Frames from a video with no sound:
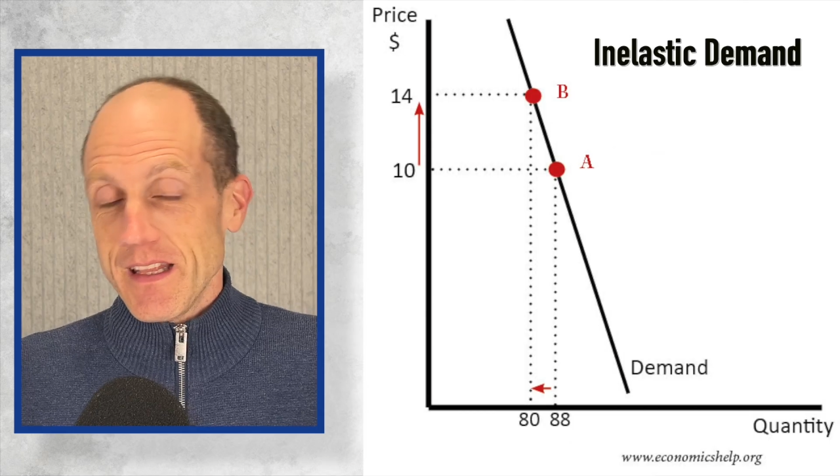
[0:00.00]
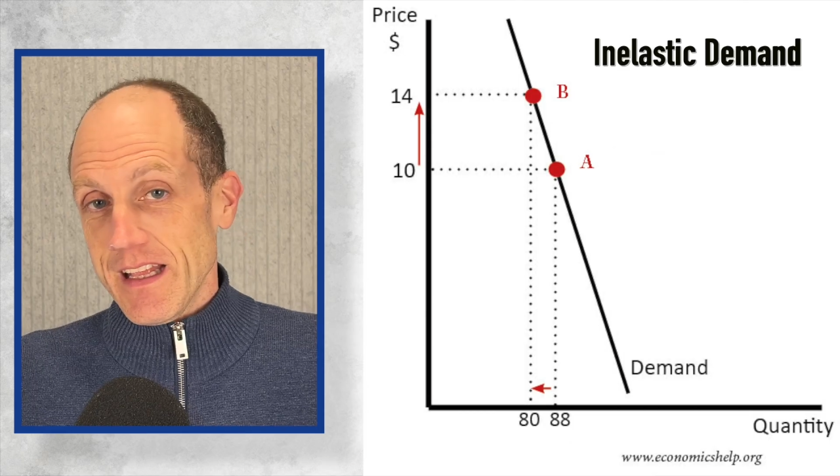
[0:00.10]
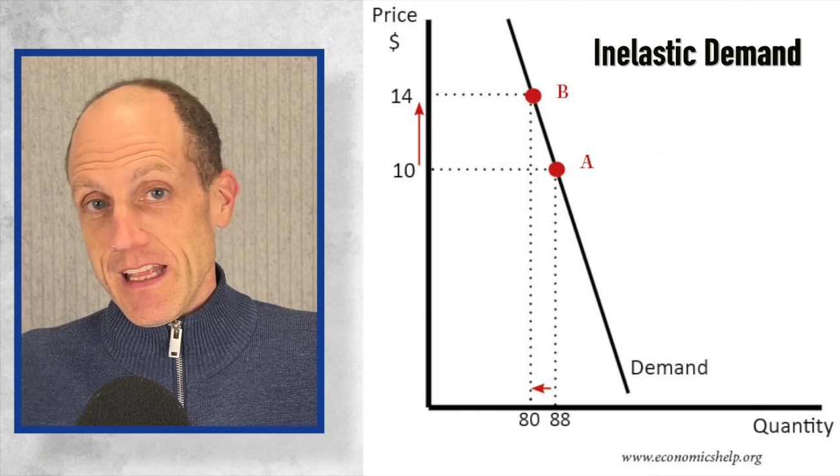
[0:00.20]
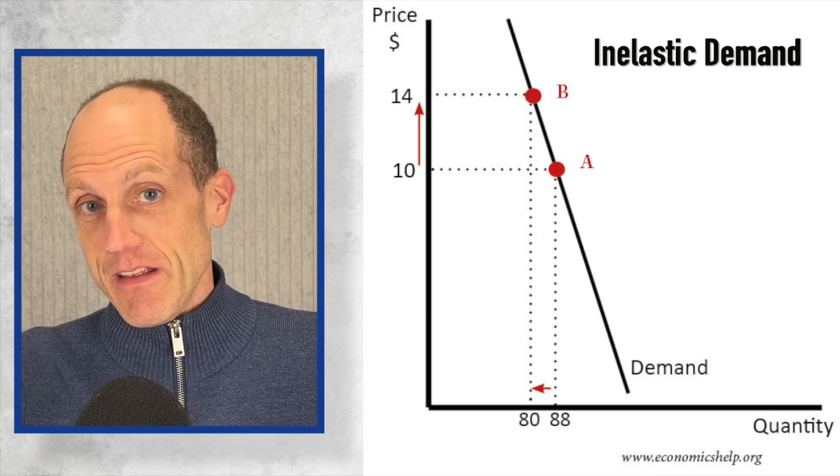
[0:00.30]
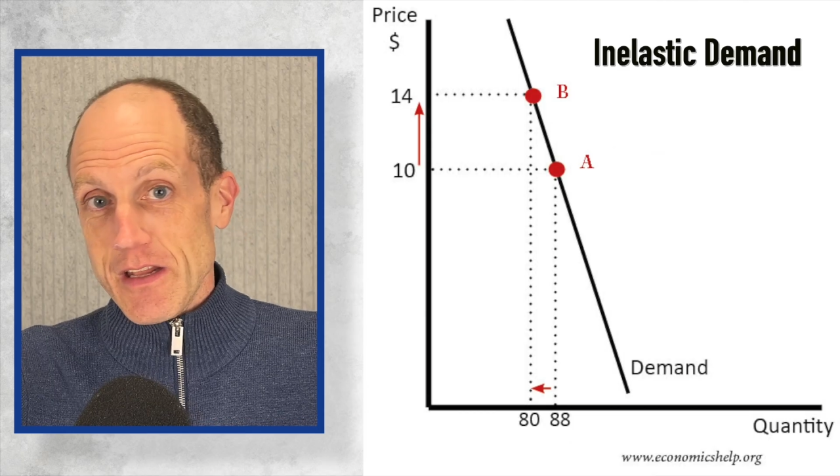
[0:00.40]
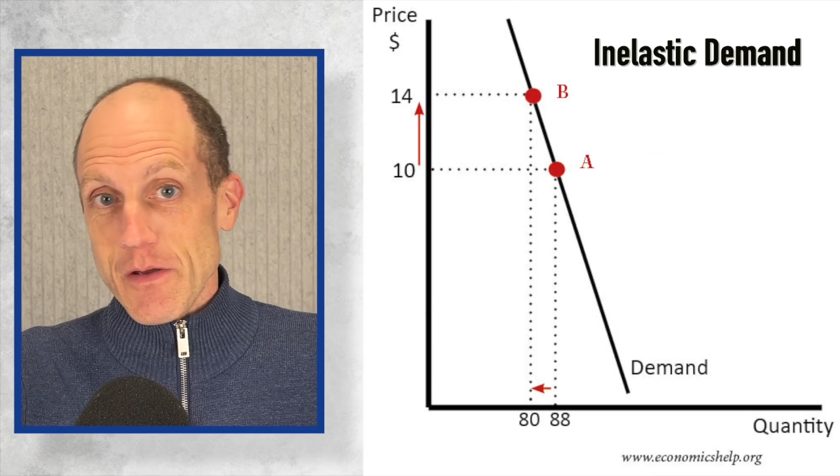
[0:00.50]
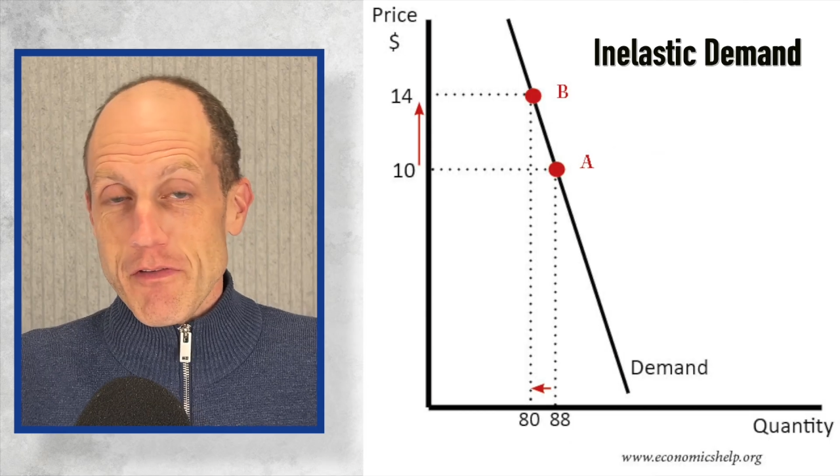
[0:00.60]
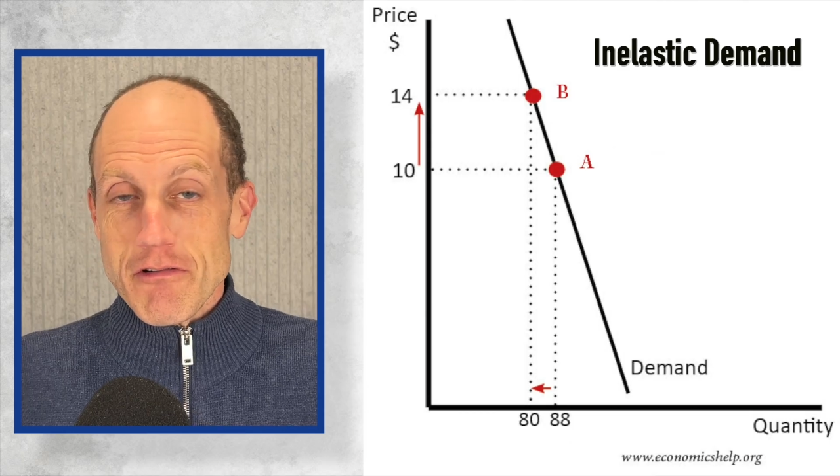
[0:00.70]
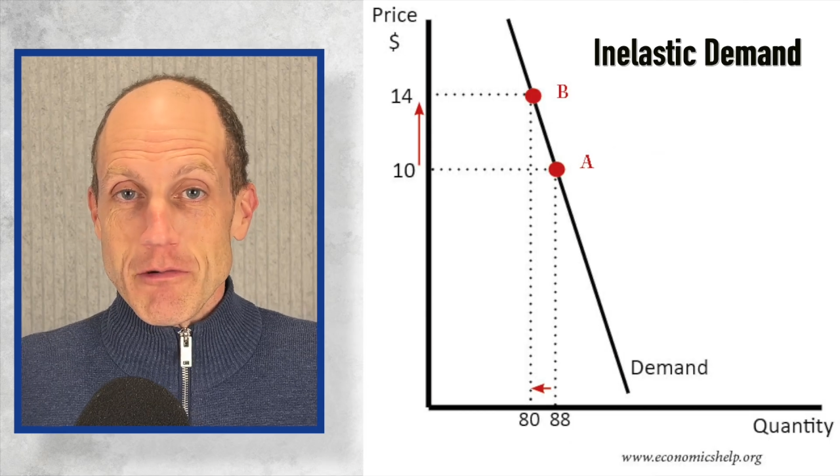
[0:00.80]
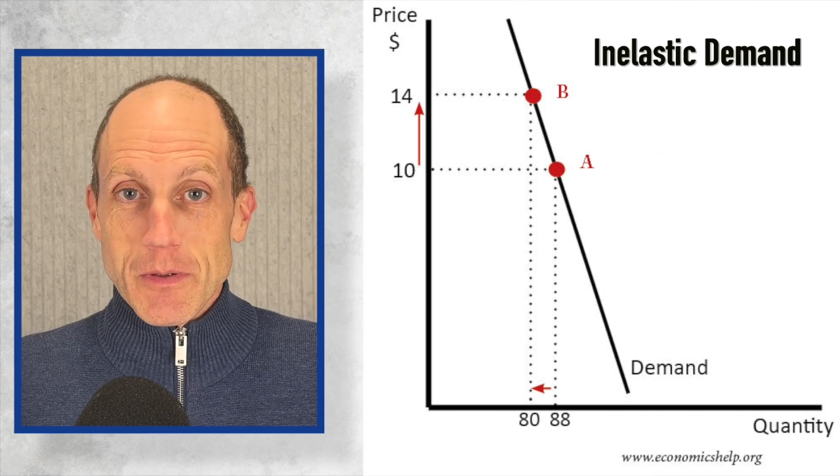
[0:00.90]
if
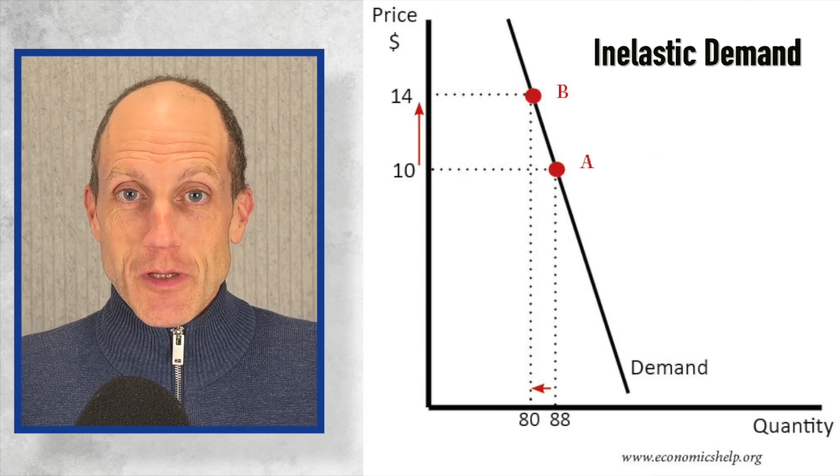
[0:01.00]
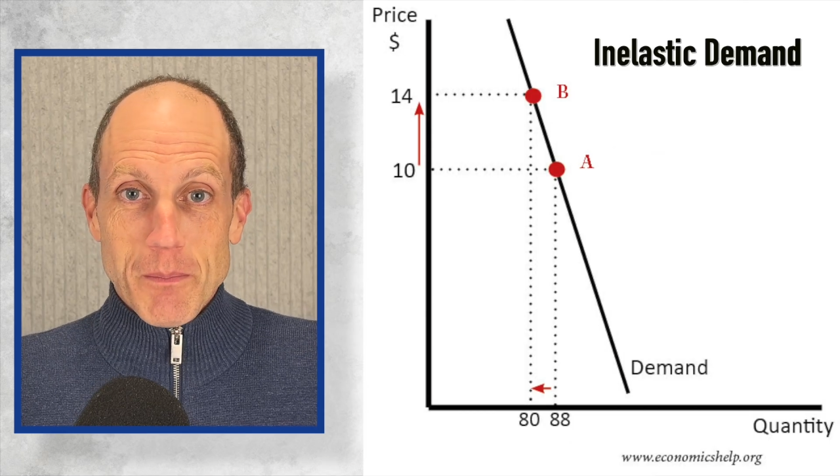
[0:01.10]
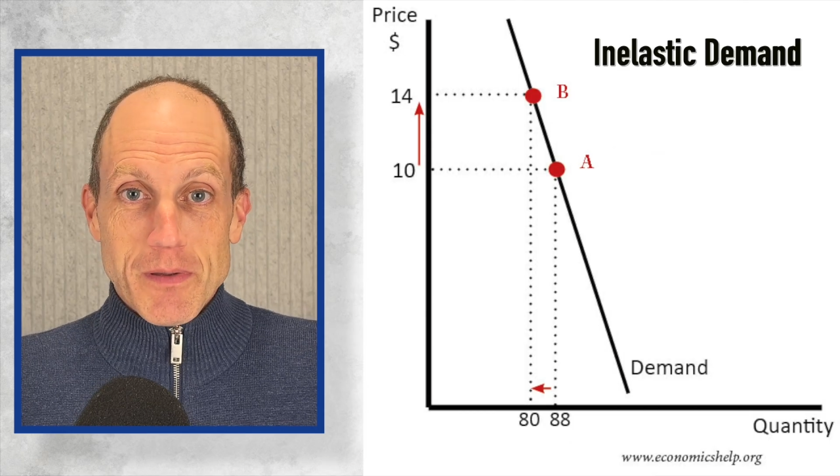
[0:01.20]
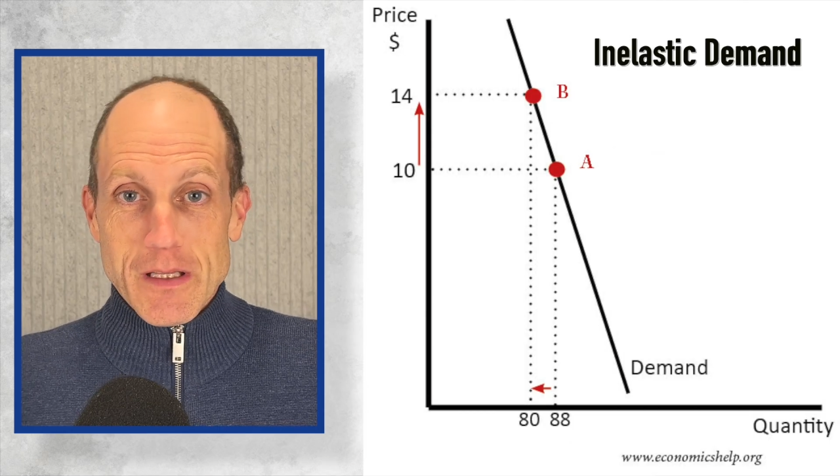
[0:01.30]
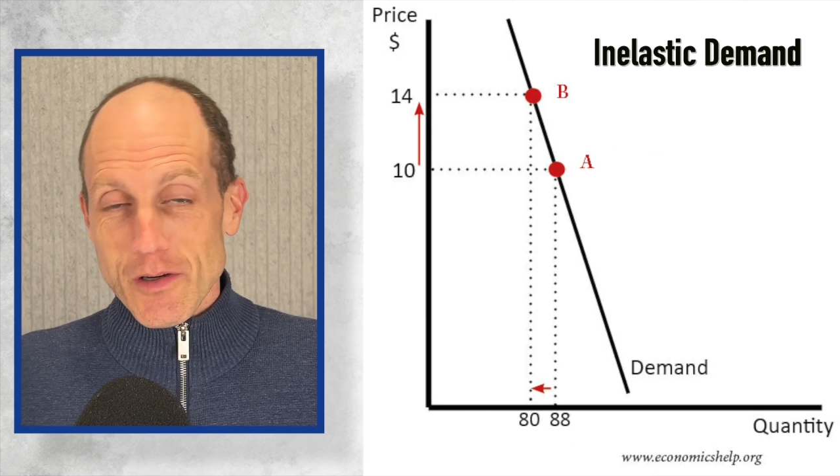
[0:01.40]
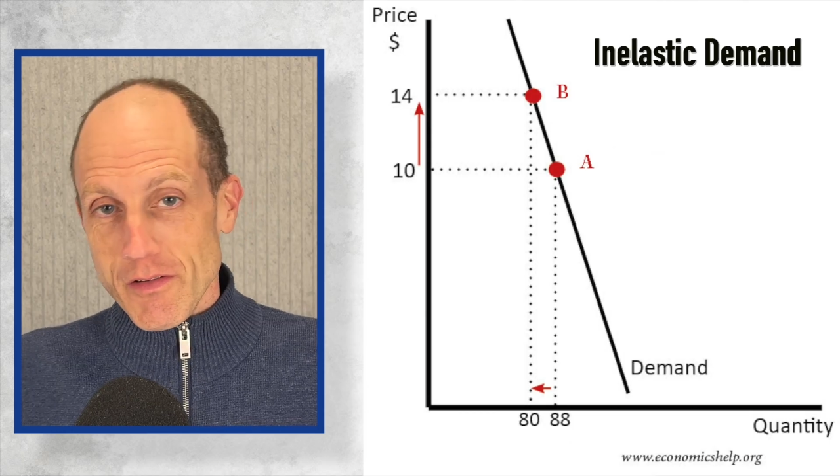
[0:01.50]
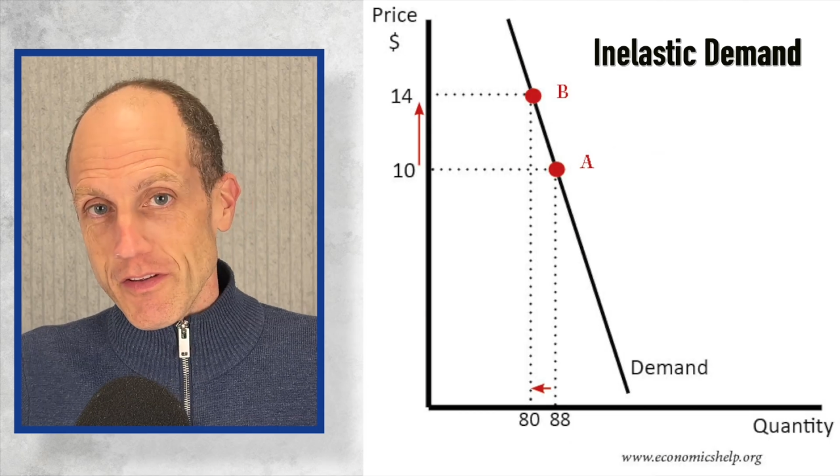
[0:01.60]
you're a monopoly or you're